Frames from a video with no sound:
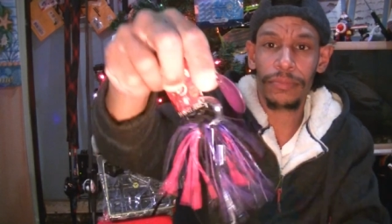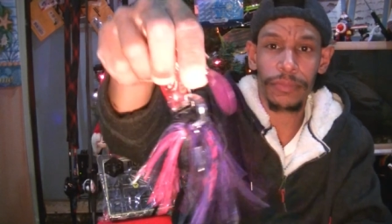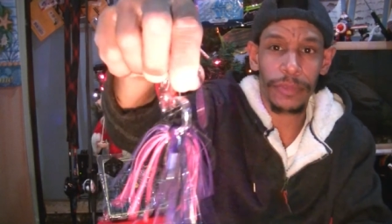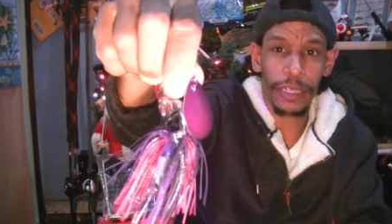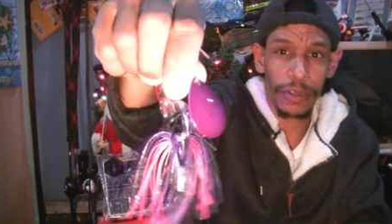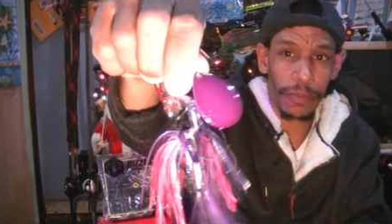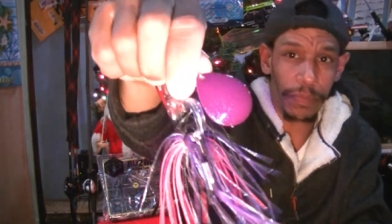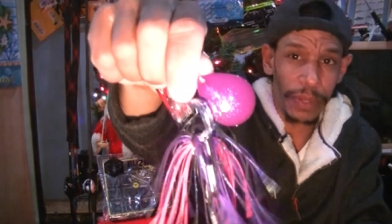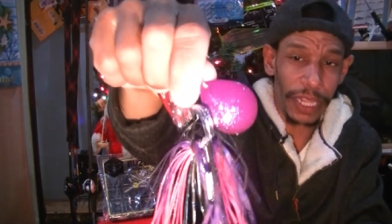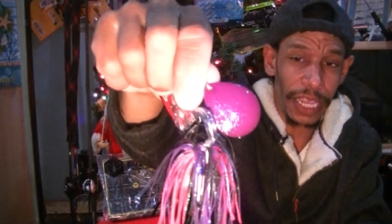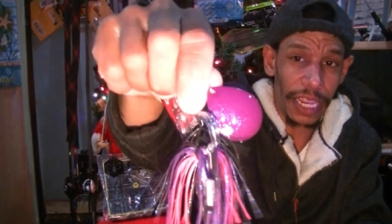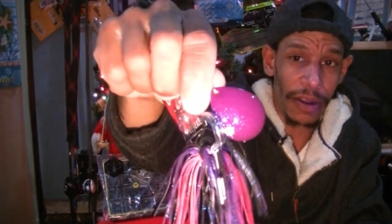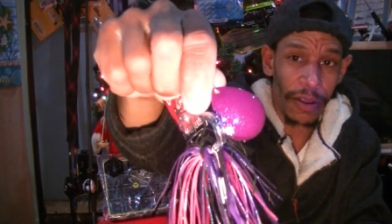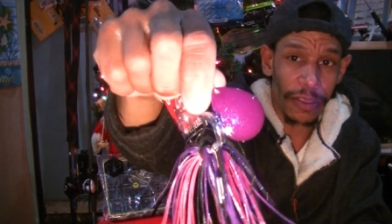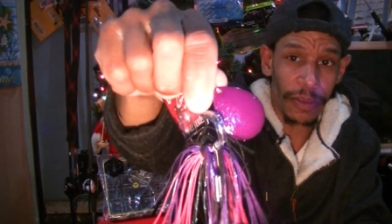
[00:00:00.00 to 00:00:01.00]
you know,
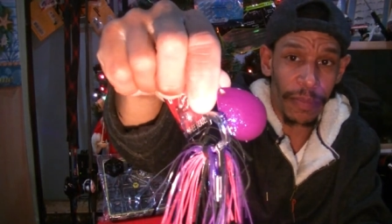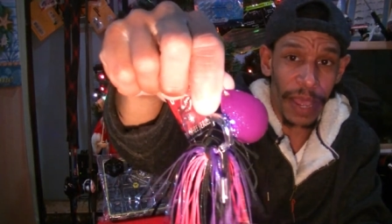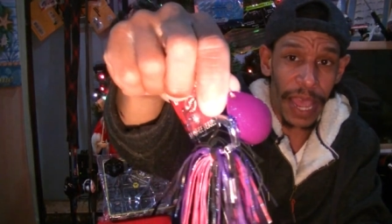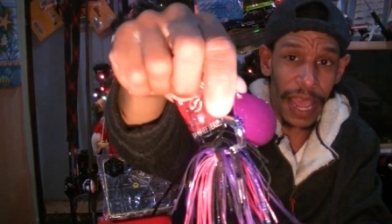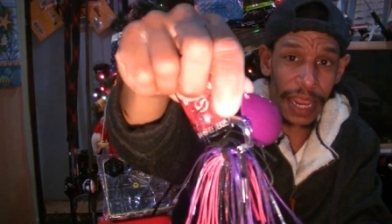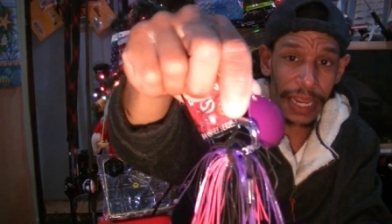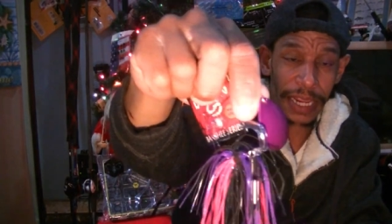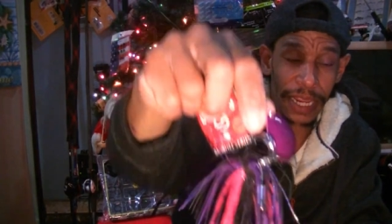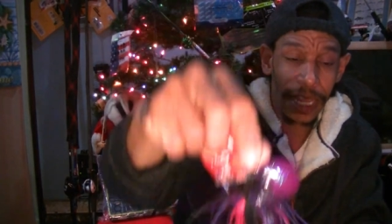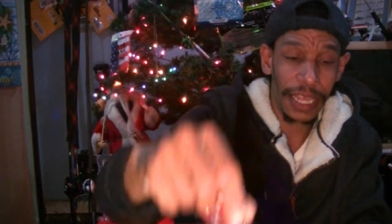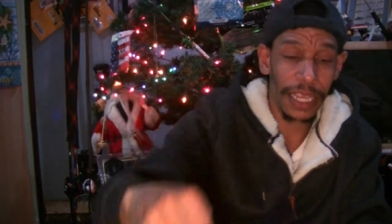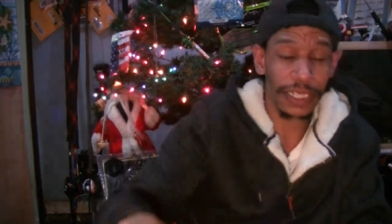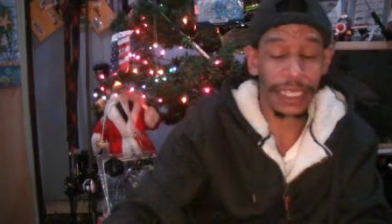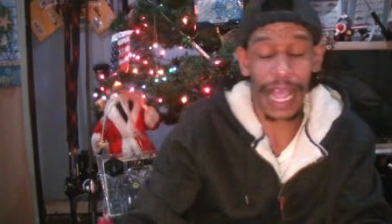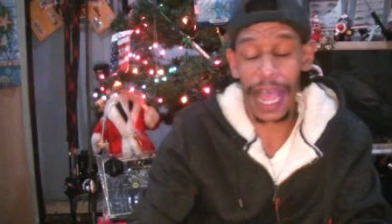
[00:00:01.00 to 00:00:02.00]
blade on the back.
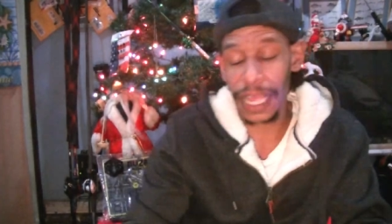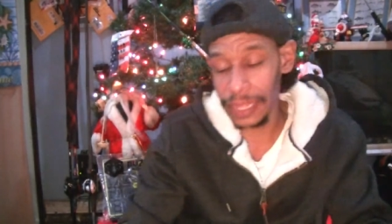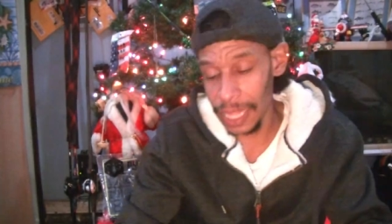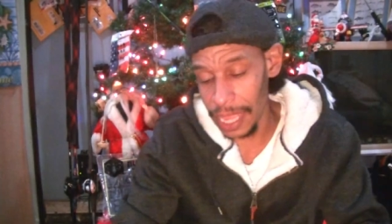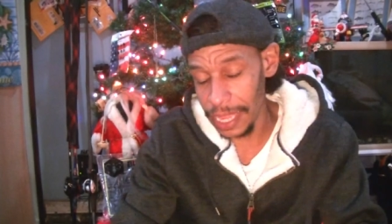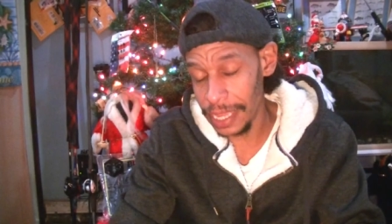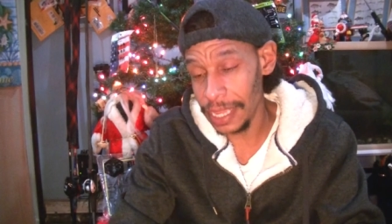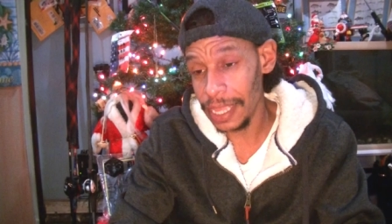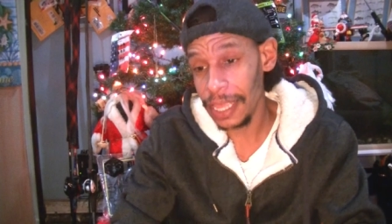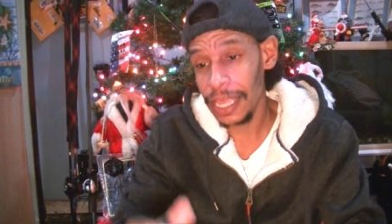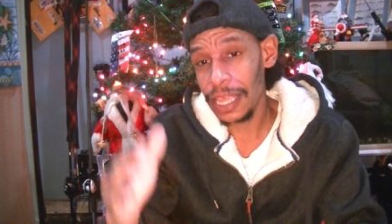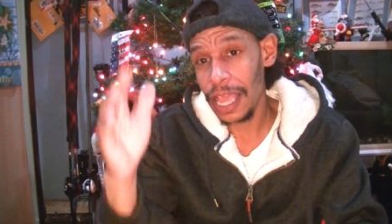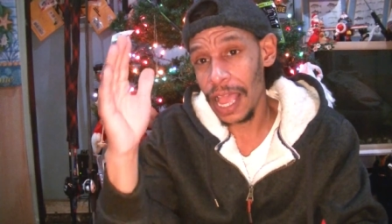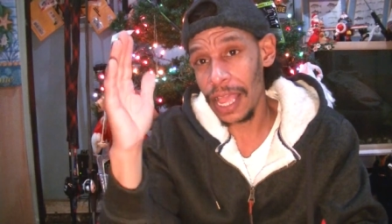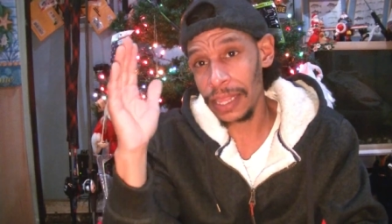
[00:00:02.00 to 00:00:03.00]
Because I like
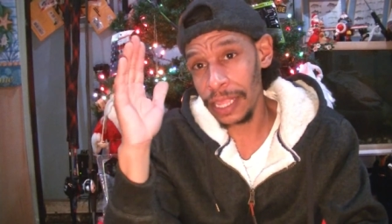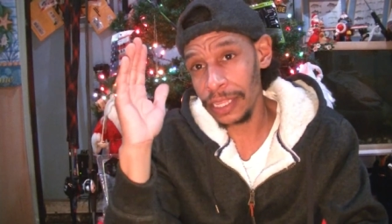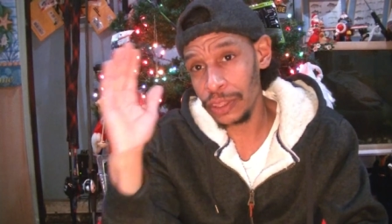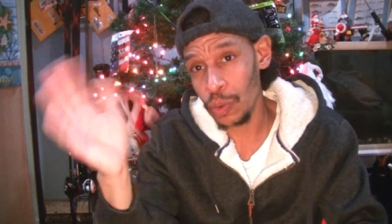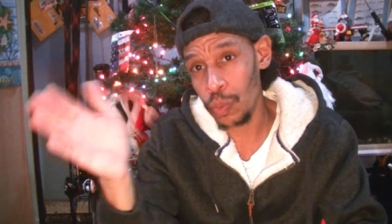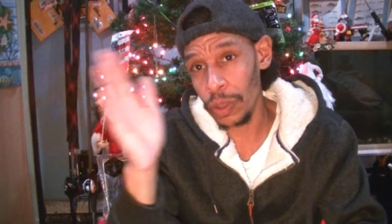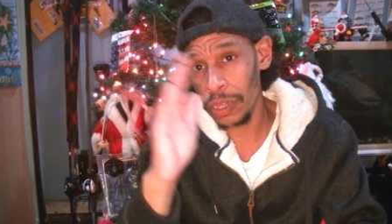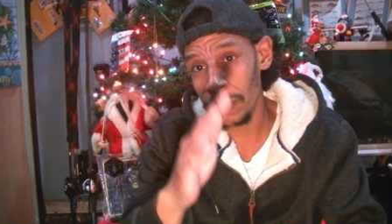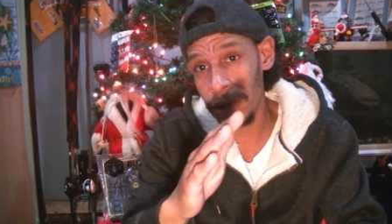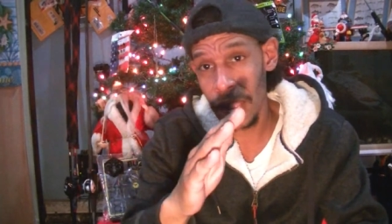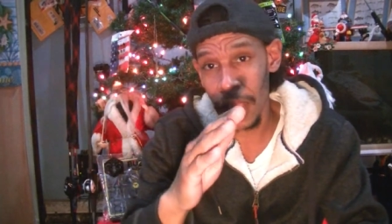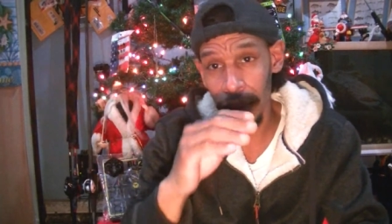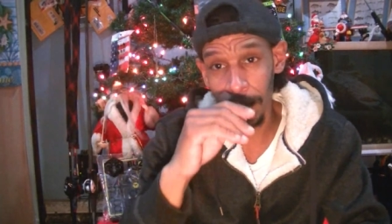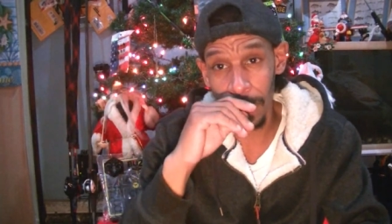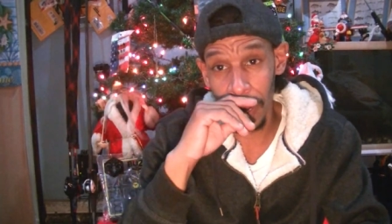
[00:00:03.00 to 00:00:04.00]
I like the Willow
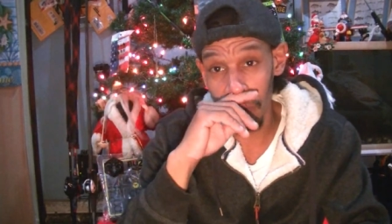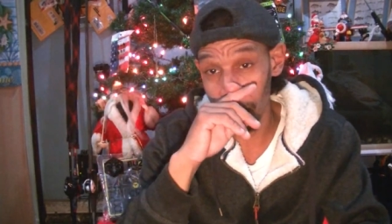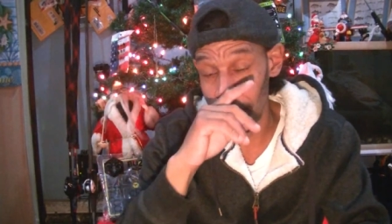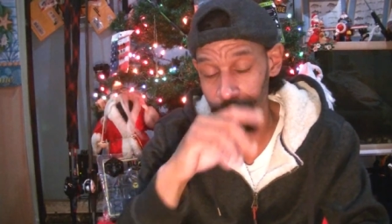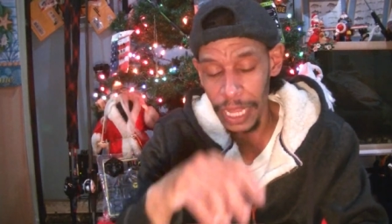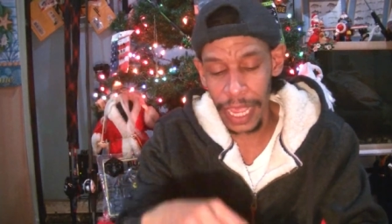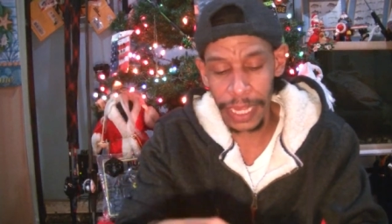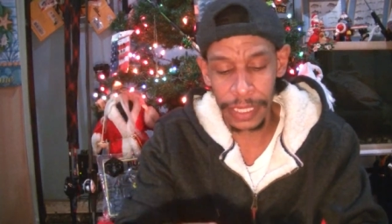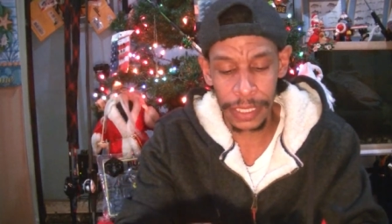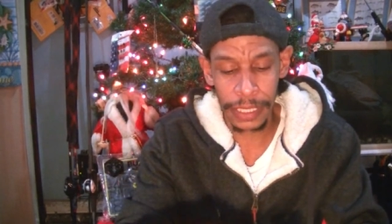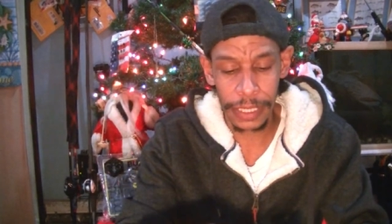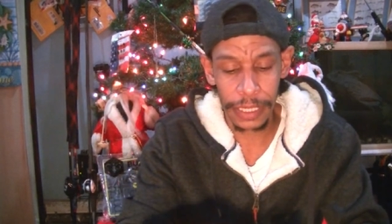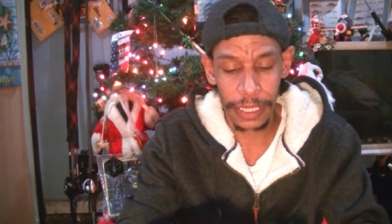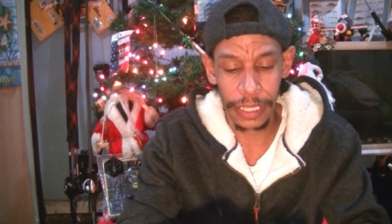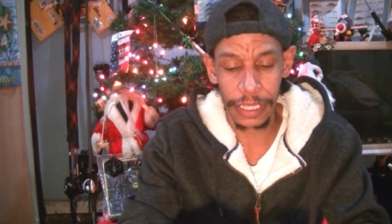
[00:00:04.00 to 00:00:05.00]
Colorado blends.